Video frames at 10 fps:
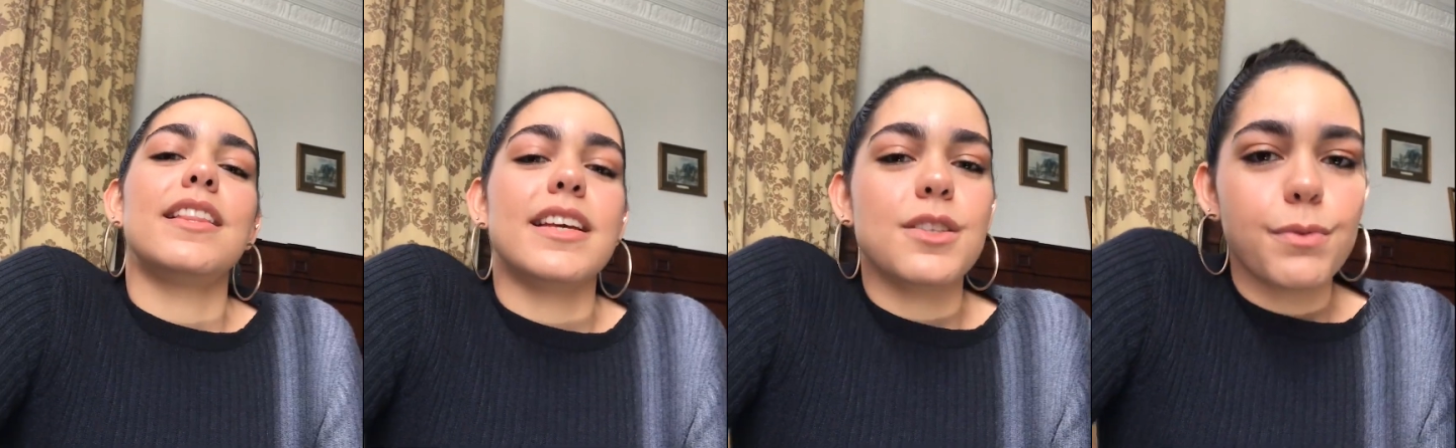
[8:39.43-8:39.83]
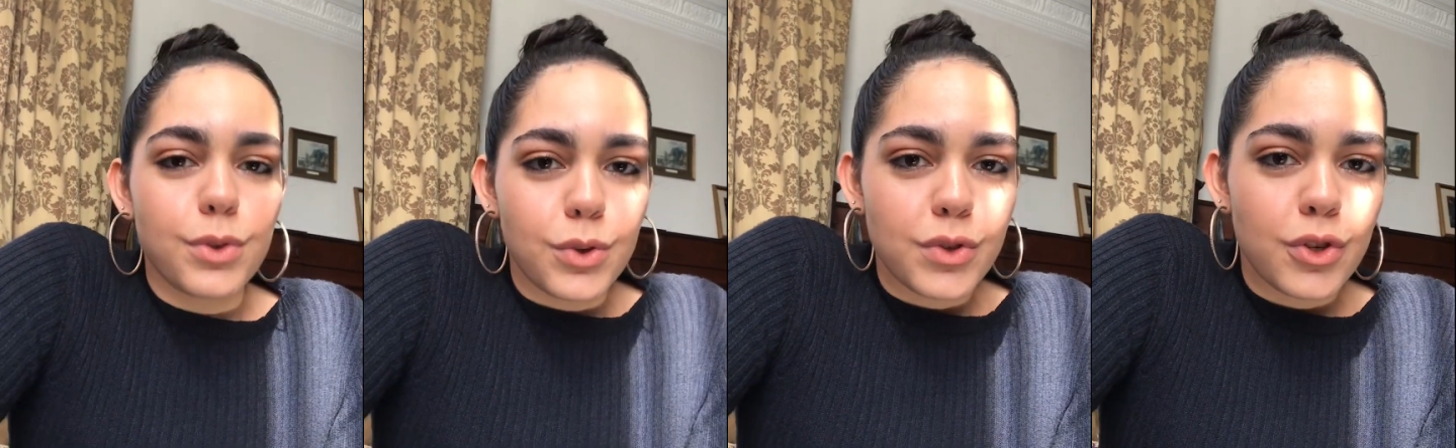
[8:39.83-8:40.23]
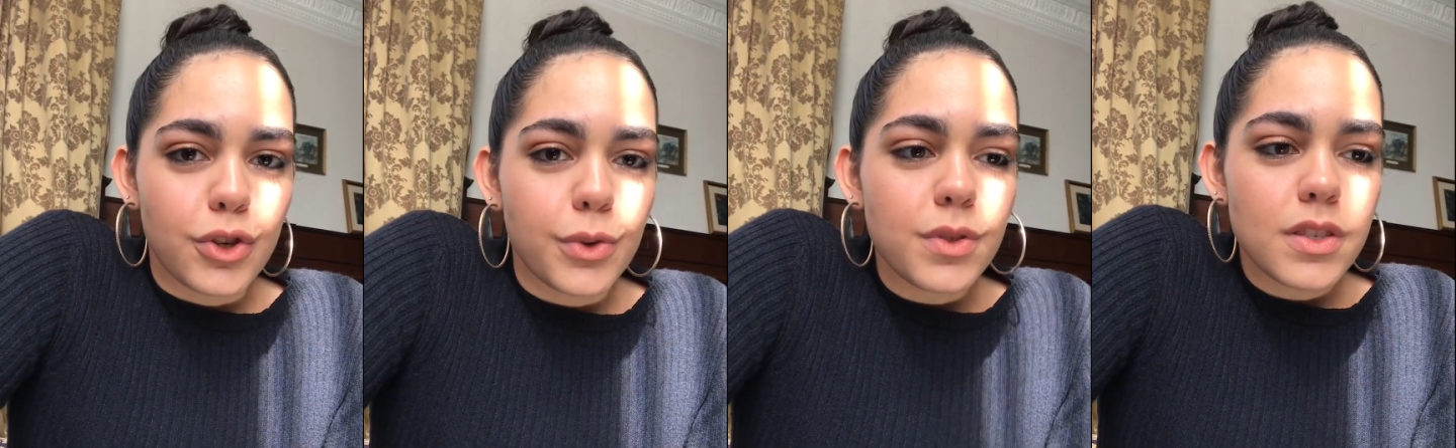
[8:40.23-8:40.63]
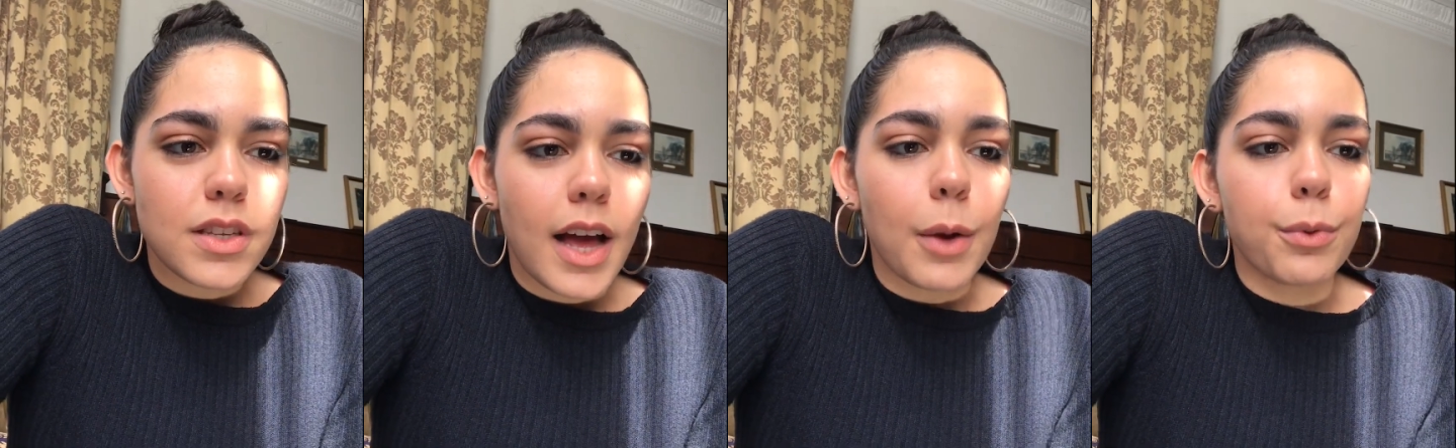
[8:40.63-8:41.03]
that's a few do's and don'ts.
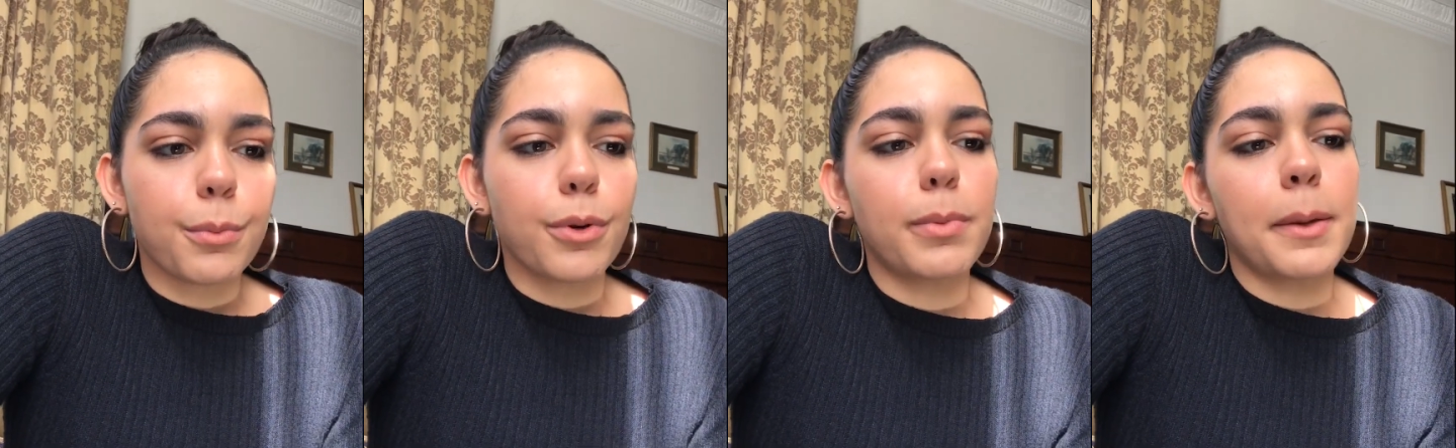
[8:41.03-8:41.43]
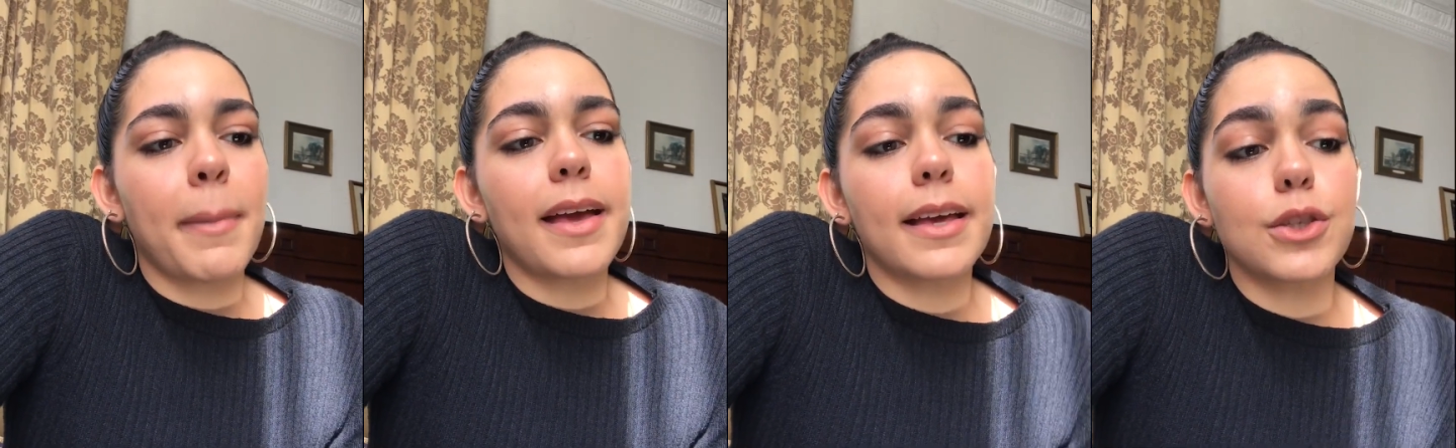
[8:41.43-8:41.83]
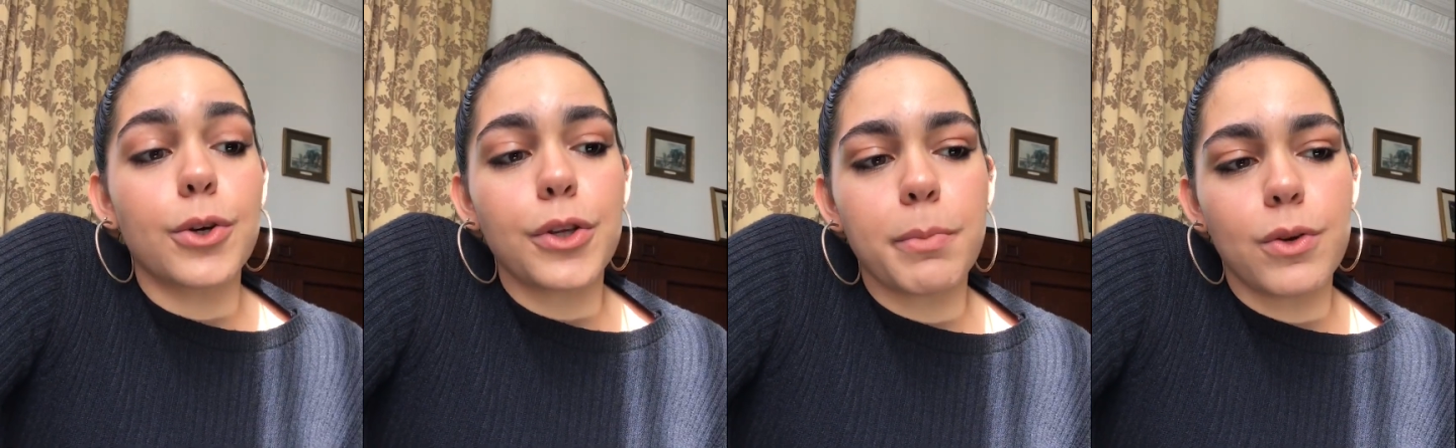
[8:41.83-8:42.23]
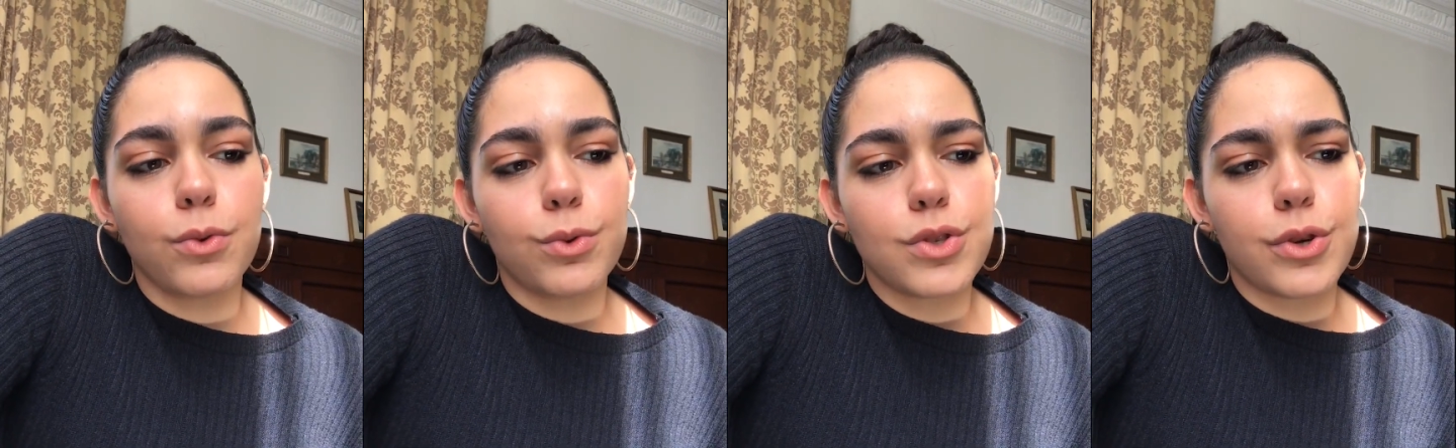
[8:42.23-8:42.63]
I will probably make a document and
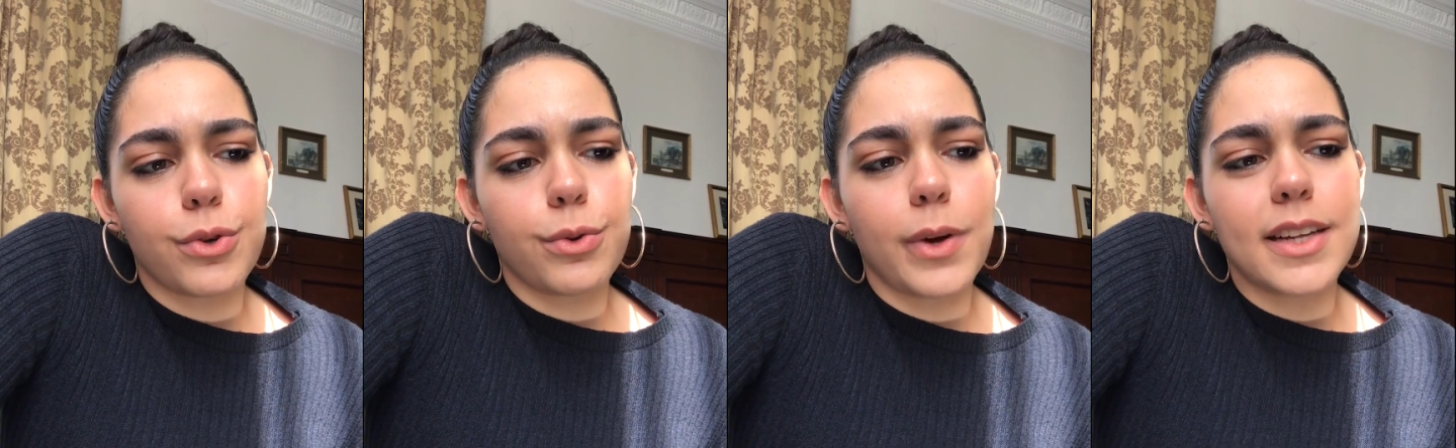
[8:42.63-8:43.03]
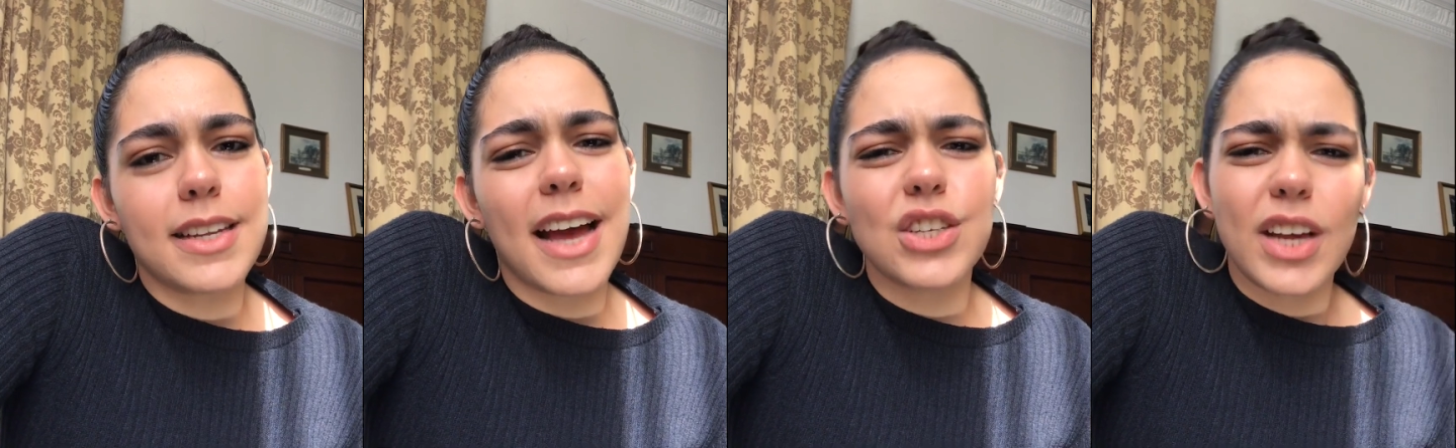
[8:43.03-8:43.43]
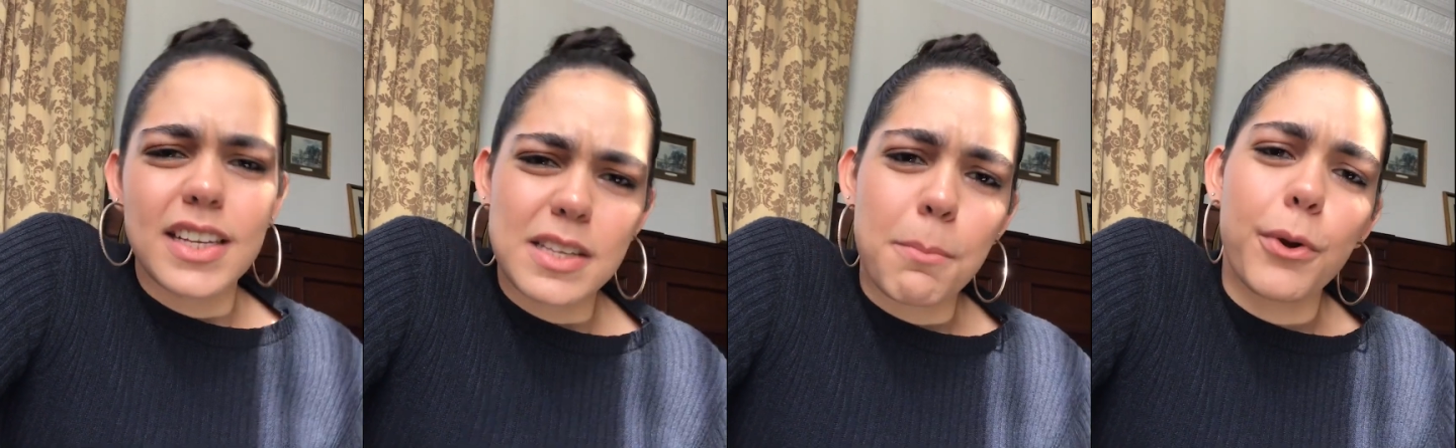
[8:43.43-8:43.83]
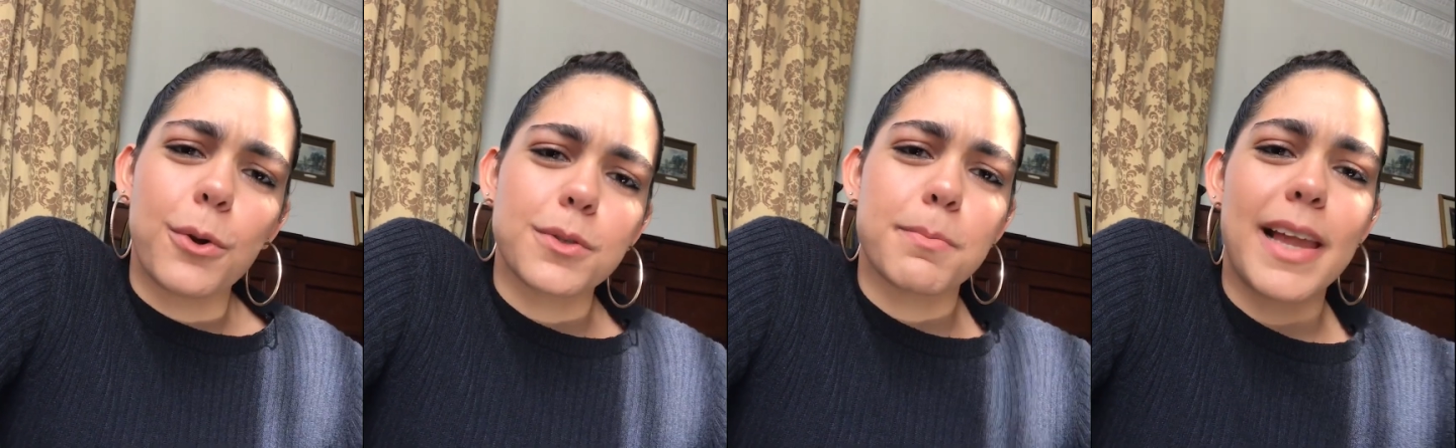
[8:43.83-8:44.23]
also attach it at some point
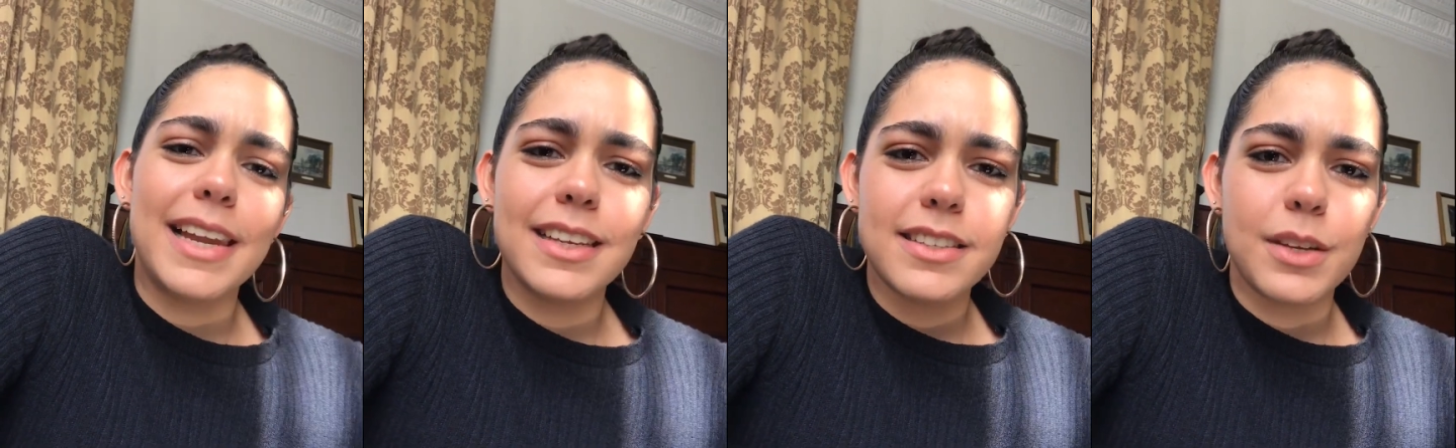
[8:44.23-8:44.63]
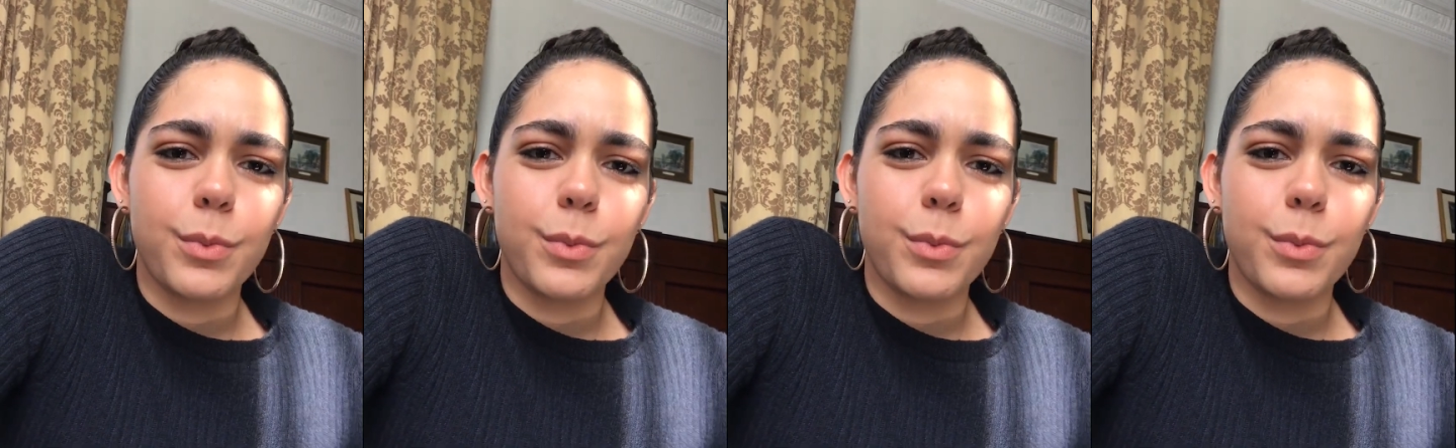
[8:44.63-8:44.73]
onto my LinkedIn,